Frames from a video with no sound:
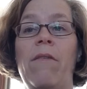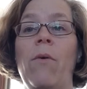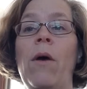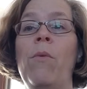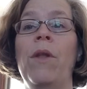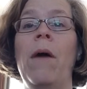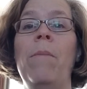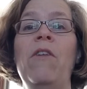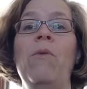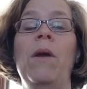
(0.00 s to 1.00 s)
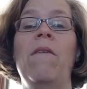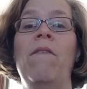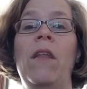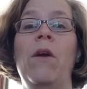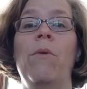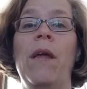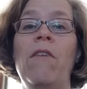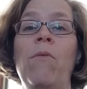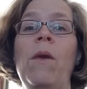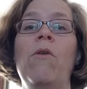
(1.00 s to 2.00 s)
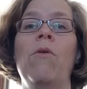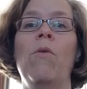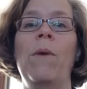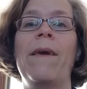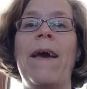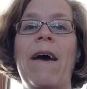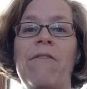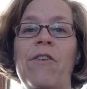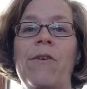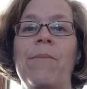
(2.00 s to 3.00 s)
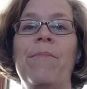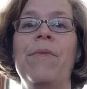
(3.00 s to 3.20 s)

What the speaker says: So I will not be doing a video next week or the week after.